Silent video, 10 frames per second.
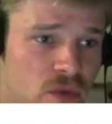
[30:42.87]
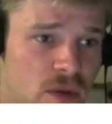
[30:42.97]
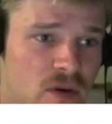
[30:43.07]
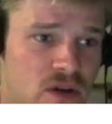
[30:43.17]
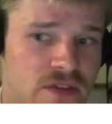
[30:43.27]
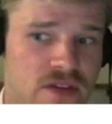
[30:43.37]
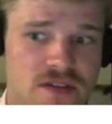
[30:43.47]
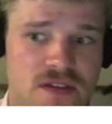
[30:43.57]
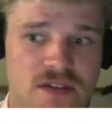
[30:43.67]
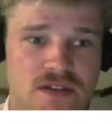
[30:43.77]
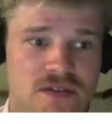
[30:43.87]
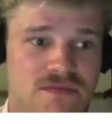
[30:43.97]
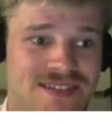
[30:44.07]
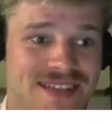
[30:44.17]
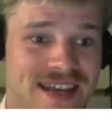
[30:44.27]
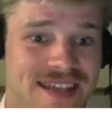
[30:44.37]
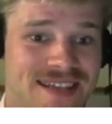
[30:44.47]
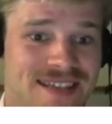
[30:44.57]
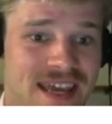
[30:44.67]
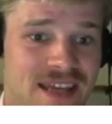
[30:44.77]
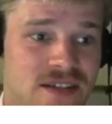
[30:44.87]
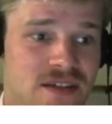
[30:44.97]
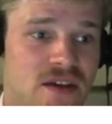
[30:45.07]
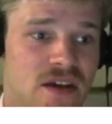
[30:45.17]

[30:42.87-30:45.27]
we're modeling this as steady state.